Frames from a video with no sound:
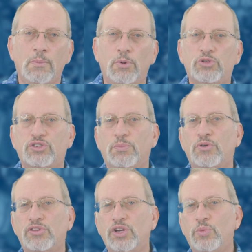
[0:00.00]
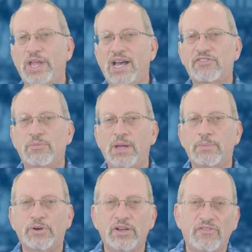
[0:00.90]
Most importantly, we have the
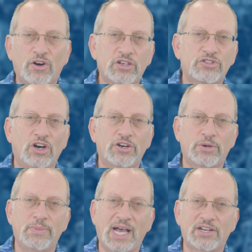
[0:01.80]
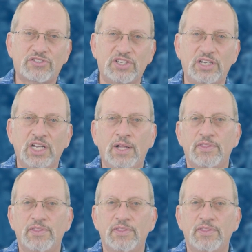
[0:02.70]
memory of our daughter, Madison,